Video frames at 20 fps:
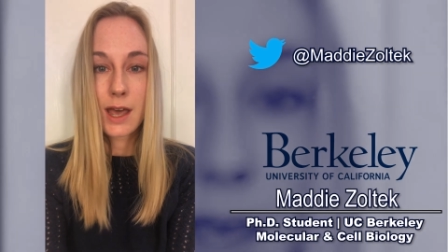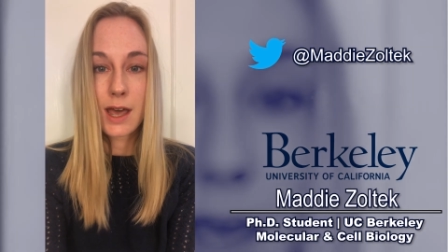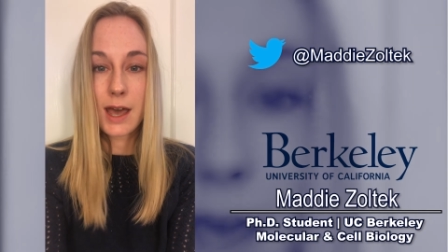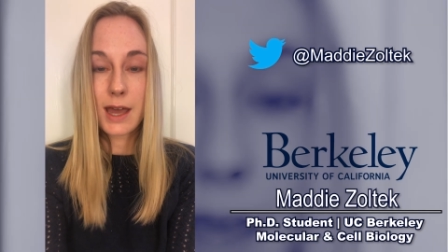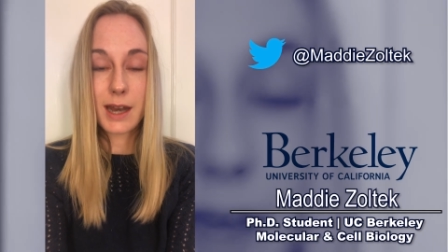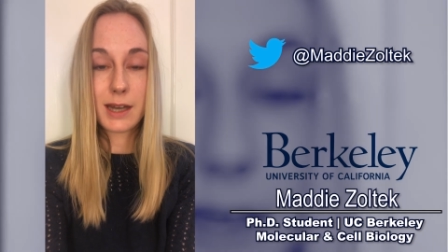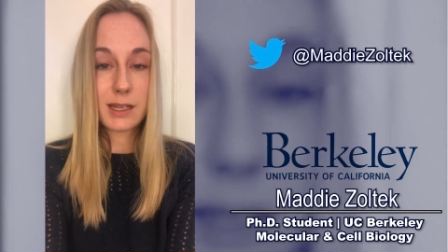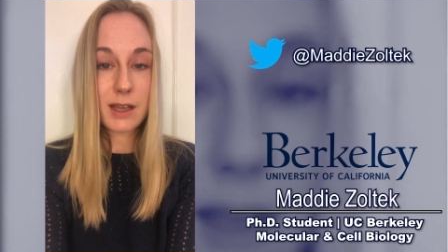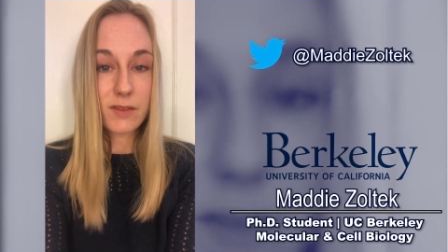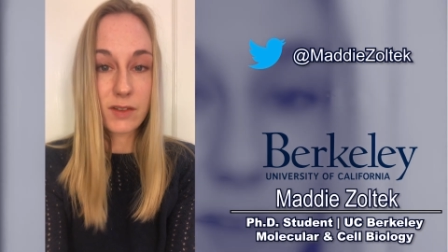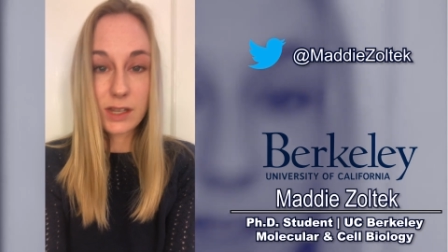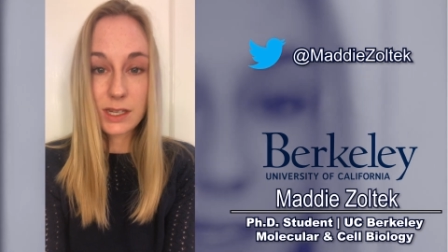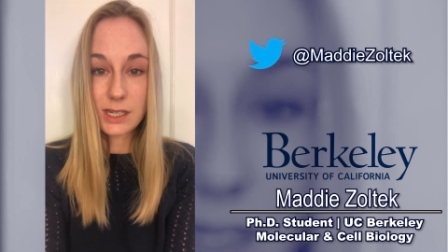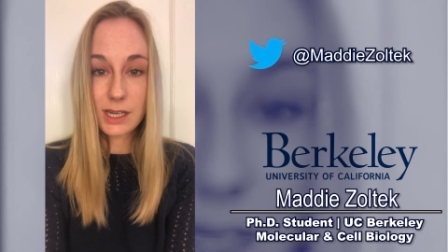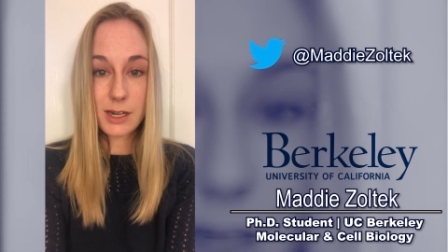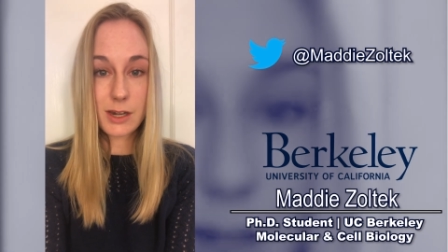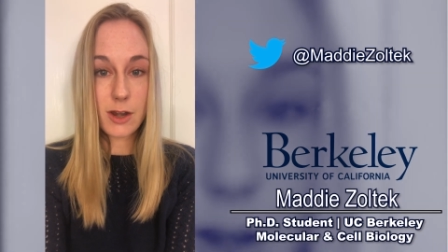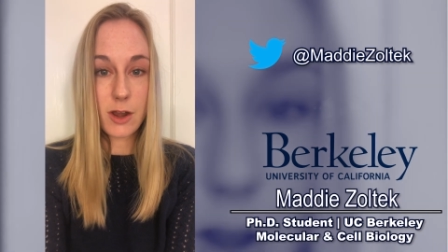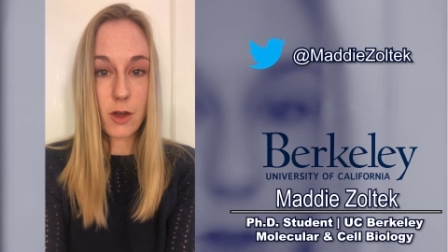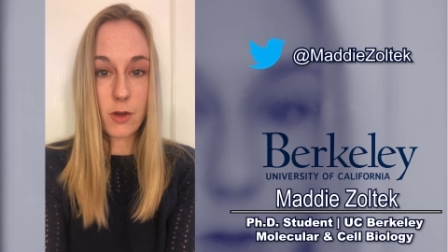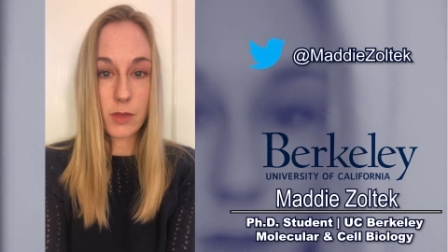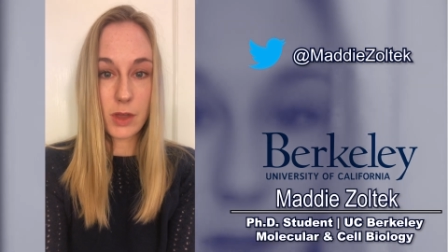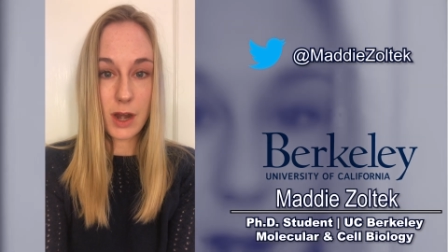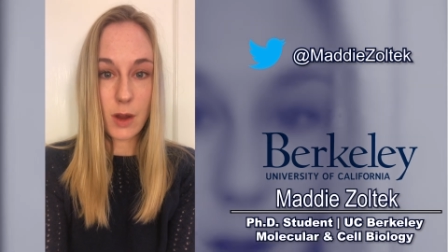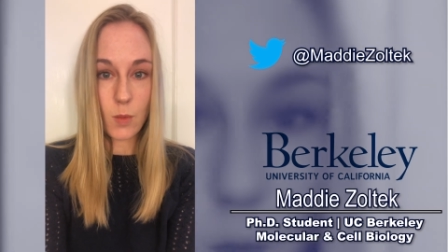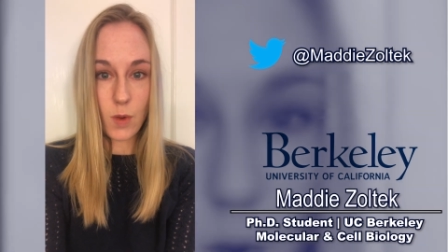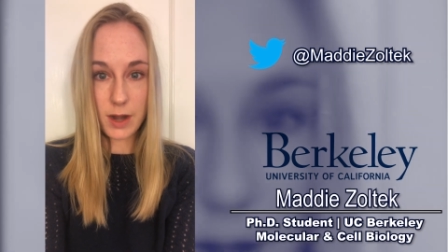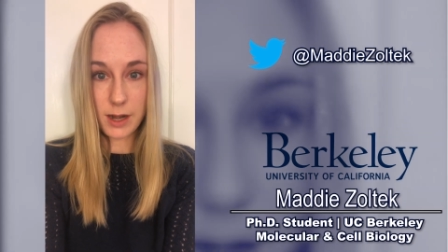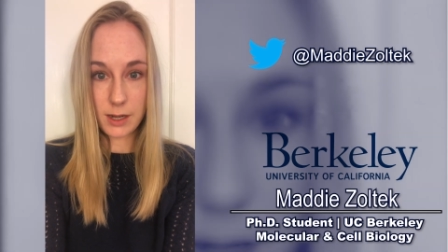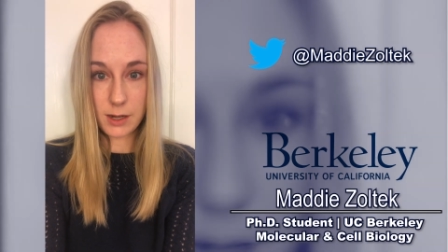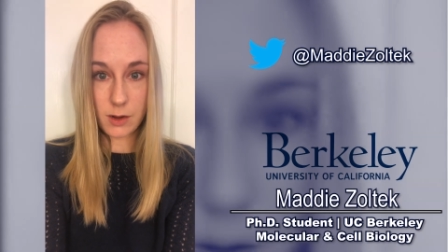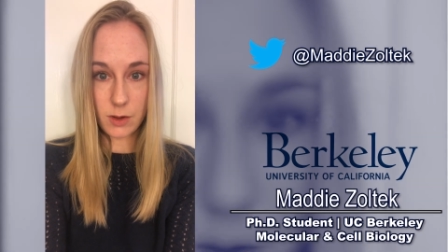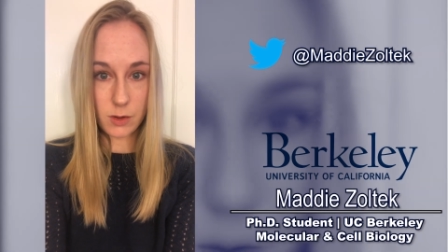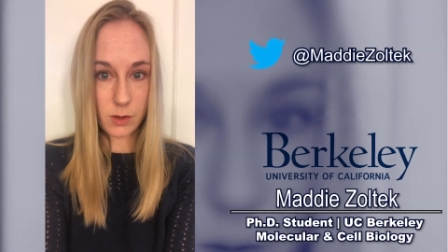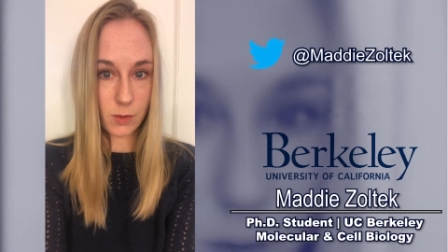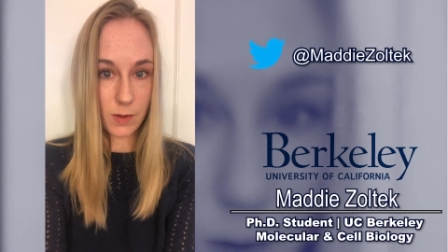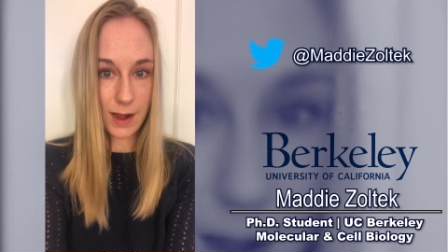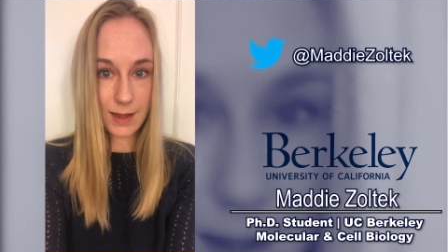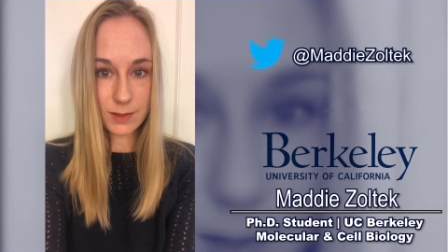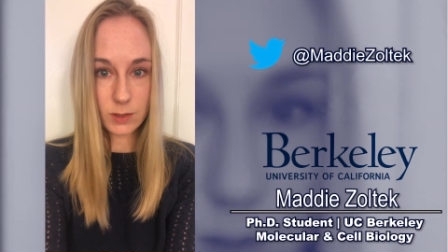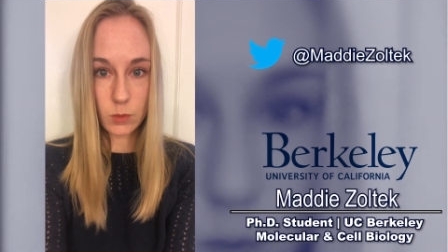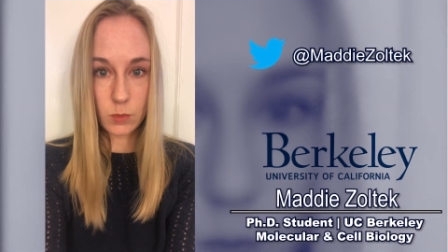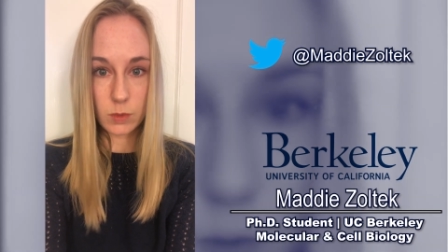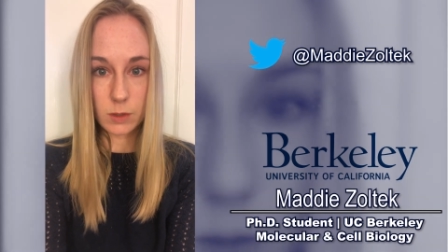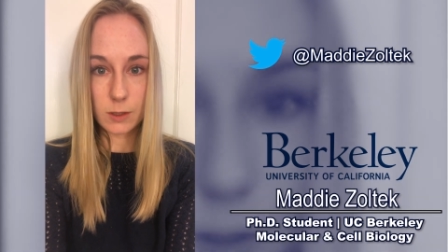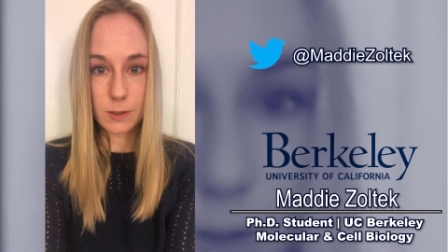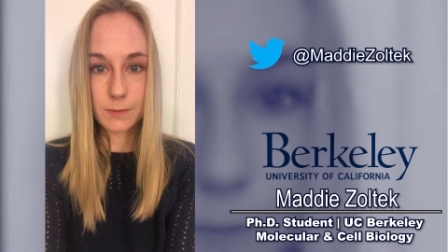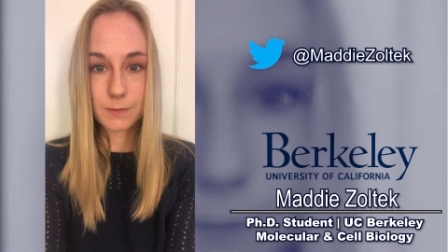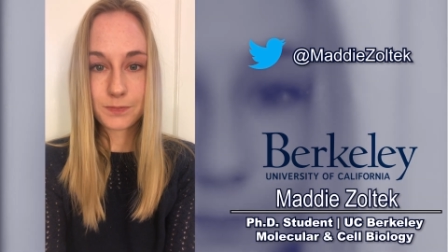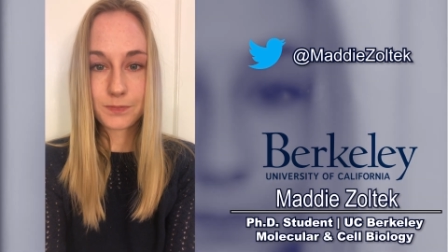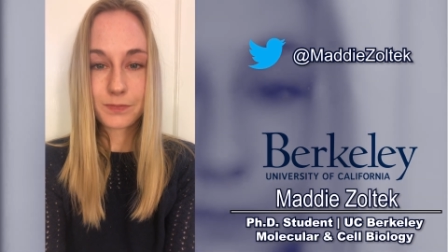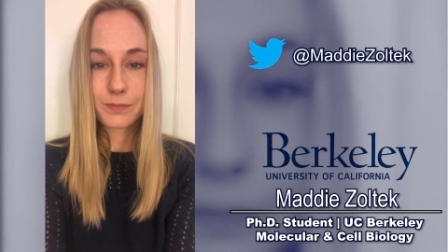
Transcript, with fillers: and I definitely didn't know that I wanted to go to grad school.